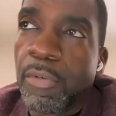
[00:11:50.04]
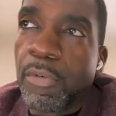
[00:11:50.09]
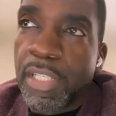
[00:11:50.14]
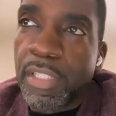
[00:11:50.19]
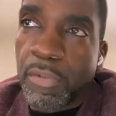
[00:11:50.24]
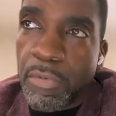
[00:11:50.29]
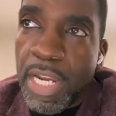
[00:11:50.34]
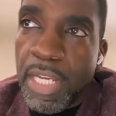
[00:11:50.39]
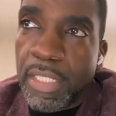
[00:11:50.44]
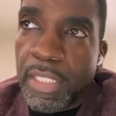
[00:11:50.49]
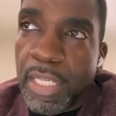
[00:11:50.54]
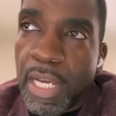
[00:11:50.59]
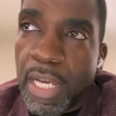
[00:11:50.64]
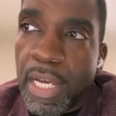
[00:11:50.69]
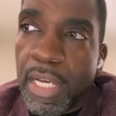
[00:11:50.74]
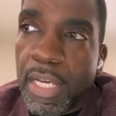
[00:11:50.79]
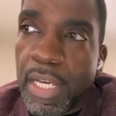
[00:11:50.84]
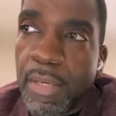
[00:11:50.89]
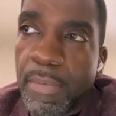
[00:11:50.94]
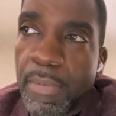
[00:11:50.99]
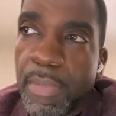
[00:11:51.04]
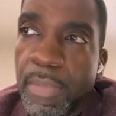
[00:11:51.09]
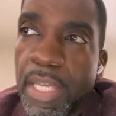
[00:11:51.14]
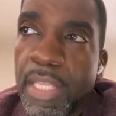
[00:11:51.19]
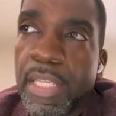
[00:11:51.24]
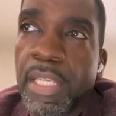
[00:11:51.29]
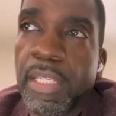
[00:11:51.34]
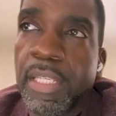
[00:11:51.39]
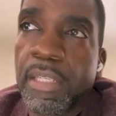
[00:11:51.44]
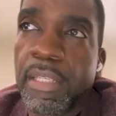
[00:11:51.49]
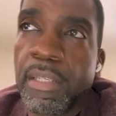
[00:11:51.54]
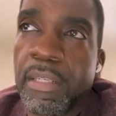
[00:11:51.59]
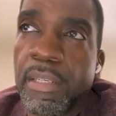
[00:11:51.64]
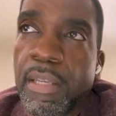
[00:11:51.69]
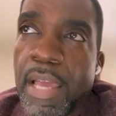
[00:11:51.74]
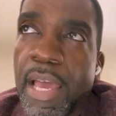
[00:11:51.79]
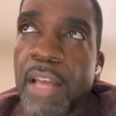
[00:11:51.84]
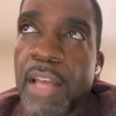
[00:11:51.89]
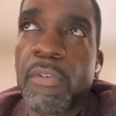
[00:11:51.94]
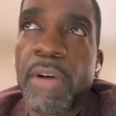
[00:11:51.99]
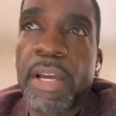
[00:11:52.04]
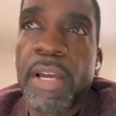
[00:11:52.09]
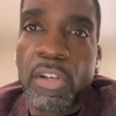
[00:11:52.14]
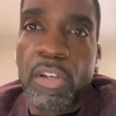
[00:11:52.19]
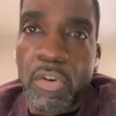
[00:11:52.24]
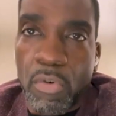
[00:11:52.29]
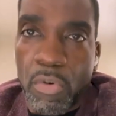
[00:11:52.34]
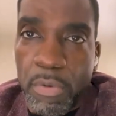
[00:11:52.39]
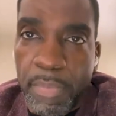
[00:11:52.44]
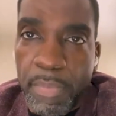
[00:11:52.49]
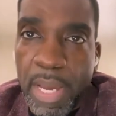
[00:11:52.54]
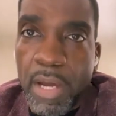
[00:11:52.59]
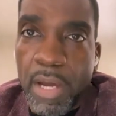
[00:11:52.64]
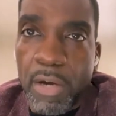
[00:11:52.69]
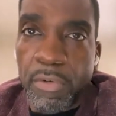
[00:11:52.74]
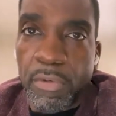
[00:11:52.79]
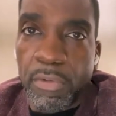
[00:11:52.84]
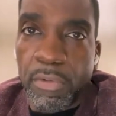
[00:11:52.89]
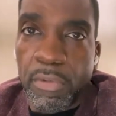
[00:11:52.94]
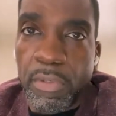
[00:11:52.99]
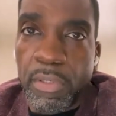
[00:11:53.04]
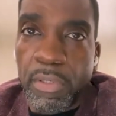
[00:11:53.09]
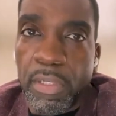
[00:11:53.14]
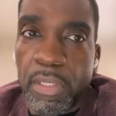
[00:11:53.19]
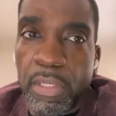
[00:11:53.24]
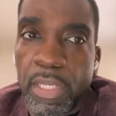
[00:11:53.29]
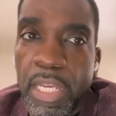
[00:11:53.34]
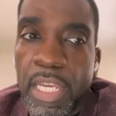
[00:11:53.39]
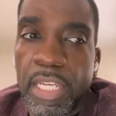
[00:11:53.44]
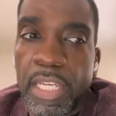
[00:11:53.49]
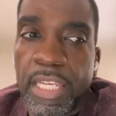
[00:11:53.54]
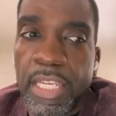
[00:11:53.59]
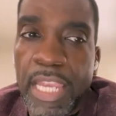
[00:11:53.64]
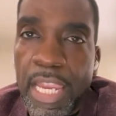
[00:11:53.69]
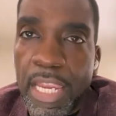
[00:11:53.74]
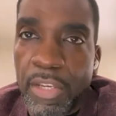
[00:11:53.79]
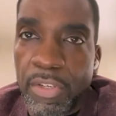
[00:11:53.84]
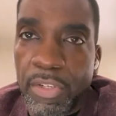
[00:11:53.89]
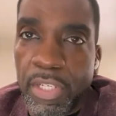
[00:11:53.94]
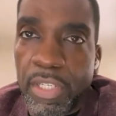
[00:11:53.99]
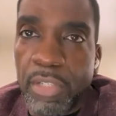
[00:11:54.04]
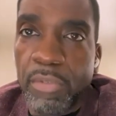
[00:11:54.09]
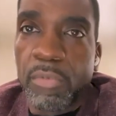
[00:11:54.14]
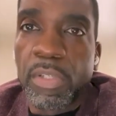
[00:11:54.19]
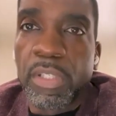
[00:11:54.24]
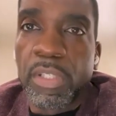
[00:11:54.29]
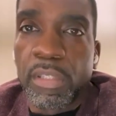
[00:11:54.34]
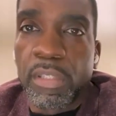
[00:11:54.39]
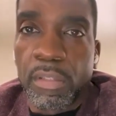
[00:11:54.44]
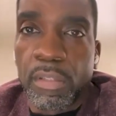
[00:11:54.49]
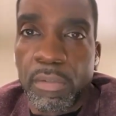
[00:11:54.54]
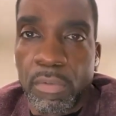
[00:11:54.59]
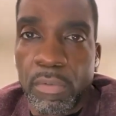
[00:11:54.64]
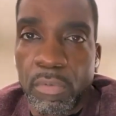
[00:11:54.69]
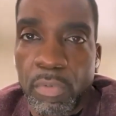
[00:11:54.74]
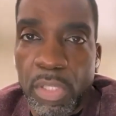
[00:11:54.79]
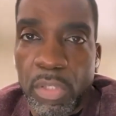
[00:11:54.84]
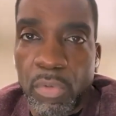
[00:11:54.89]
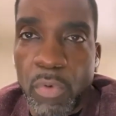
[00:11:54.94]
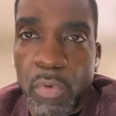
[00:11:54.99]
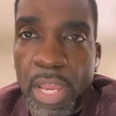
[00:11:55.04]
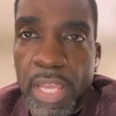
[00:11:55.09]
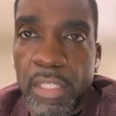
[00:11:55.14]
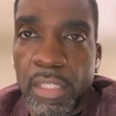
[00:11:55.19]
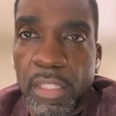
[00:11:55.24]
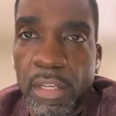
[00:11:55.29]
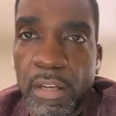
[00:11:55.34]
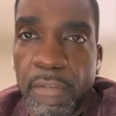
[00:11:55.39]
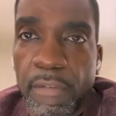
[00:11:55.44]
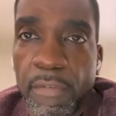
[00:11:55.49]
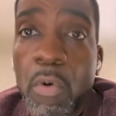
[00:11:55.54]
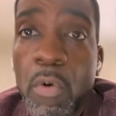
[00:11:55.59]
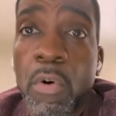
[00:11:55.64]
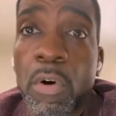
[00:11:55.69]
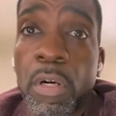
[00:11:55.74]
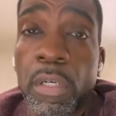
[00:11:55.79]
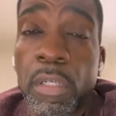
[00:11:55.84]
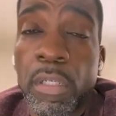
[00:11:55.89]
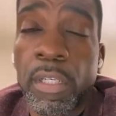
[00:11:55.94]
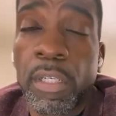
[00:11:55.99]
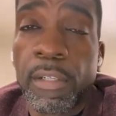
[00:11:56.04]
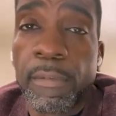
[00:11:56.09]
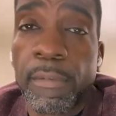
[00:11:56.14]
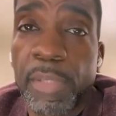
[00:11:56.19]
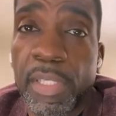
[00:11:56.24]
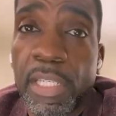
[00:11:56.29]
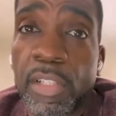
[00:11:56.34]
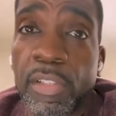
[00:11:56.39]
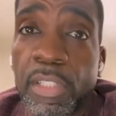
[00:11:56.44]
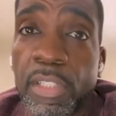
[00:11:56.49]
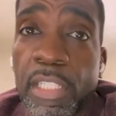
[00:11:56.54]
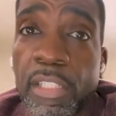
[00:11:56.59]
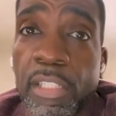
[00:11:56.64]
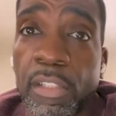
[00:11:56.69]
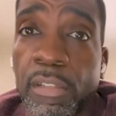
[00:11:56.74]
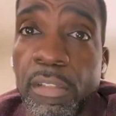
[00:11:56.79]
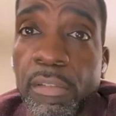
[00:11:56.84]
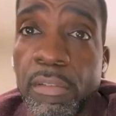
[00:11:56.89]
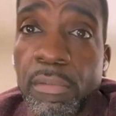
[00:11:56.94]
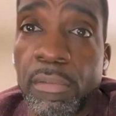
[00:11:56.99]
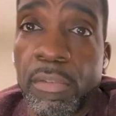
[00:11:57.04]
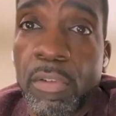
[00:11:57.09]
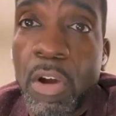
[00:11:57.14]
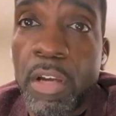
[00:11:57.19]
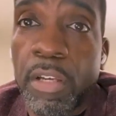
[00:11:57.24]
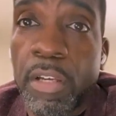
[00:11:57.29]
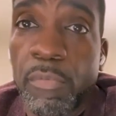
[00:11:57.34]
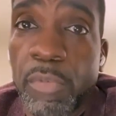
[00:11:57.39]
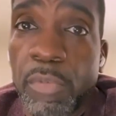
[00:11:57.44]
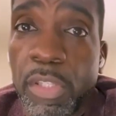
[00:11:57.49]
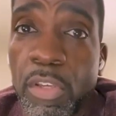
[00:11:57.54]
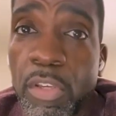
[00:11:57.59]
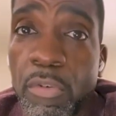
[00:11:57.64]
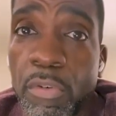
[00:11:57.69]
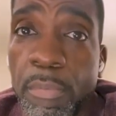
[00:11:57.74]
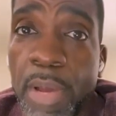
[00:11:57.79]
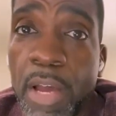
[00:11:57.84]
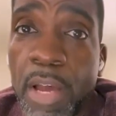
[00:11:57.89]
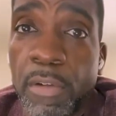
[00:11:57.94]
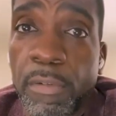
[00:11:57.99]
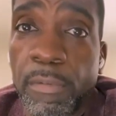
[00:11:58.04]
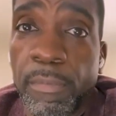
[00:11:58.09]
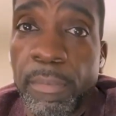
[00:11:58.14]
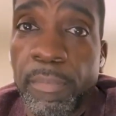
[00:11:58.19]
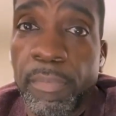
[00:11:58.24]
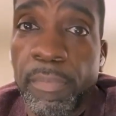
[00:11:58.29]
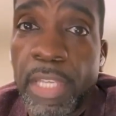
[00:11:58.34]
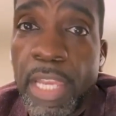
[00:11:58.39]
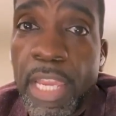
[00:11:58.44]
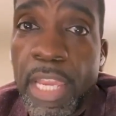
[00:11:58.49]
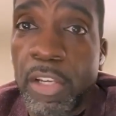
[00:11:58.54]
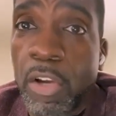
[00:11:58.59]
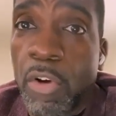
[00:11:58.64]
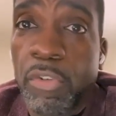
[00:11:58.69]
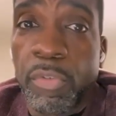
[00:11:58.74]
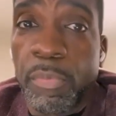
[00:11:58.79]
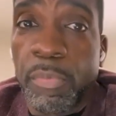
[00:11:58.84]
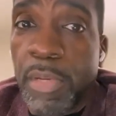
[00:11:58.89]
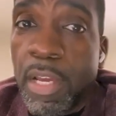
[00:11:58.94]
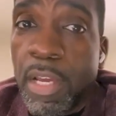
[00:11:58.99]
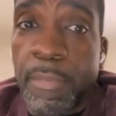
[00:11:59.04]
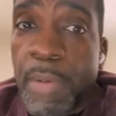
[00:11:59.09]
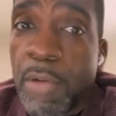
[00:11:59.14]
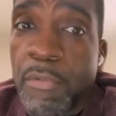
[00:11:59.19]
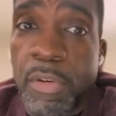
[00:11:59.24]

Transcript: What is the right time? And then how do I go about engaging with White Glove or potentially talking with you about, hey, coach me up.